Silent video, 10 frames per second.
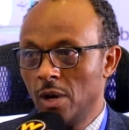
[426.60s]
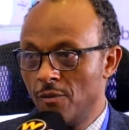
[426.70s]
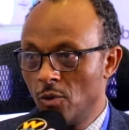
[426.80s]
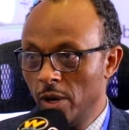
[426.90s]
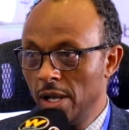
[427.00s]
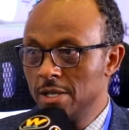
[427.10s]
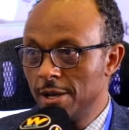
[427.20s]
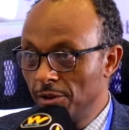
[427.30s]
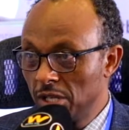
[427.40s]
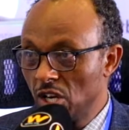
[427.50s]
avoid the
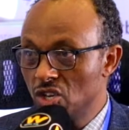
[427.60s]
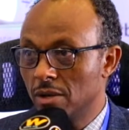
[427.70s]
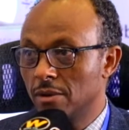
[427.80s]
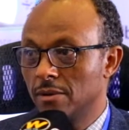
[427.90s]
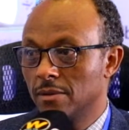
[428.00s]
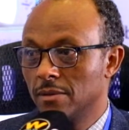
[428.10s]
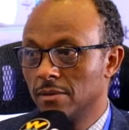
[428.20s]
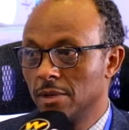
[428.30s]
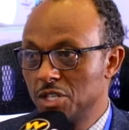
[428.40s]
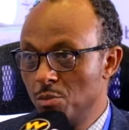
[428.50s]
infiltration,
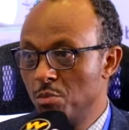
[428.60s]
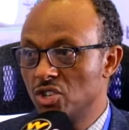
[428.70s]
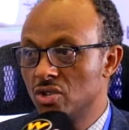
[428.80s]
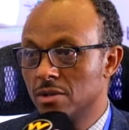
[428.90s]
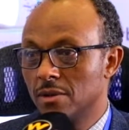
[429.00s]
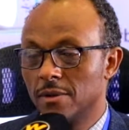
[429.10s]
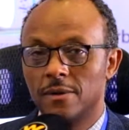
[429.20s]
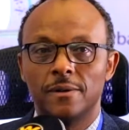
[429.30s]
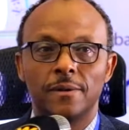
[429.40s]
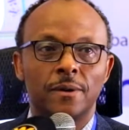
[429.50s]
the seepage,
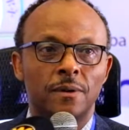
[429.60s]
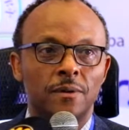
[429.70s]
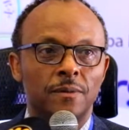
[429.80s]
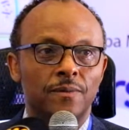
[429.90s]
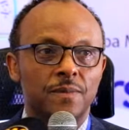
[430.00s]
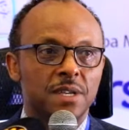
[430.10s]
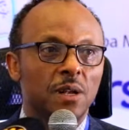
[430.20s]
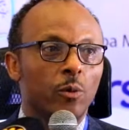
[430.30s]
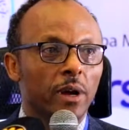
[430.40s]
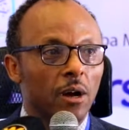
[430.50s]
then
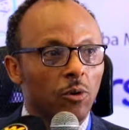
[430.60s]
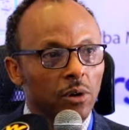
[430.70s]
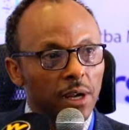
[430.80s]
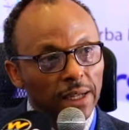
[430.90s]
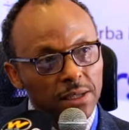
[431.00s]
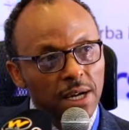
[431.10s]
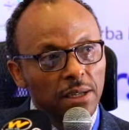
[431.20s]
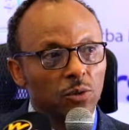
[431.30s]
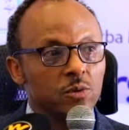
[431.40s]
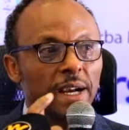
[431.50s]
we can connect that
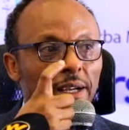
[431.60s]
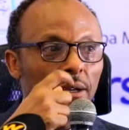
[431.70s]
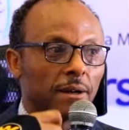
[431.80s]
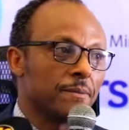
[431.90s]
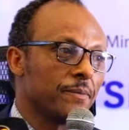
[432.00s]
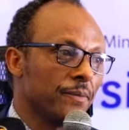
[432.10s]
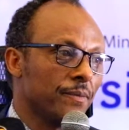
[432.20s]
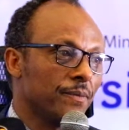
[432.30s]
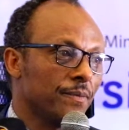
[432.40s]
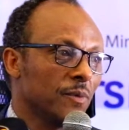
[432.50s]
to the gutter,
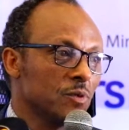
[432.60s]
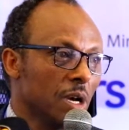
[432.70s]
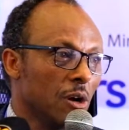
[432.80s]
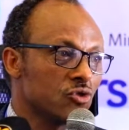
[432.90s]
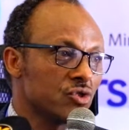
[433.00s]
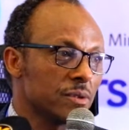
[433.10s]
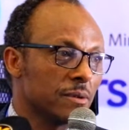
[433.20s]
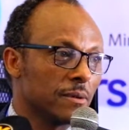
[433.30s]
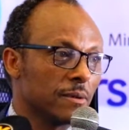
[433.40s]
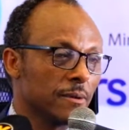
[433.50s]
to the house.
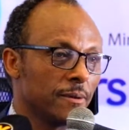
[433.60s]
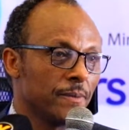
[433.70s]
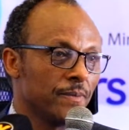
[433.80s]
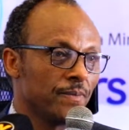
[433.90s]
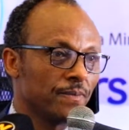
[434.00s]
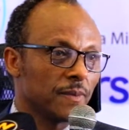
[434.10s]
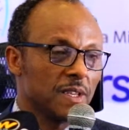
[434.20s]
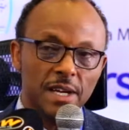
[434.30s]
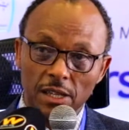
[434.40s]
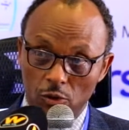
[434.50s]
Is
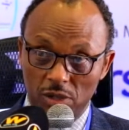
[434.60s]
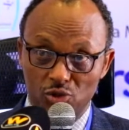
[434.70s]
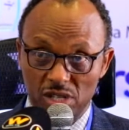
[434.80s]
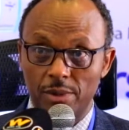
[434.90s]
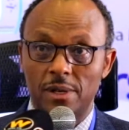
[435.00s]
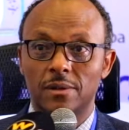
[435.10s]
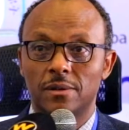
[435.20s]
that what's possible?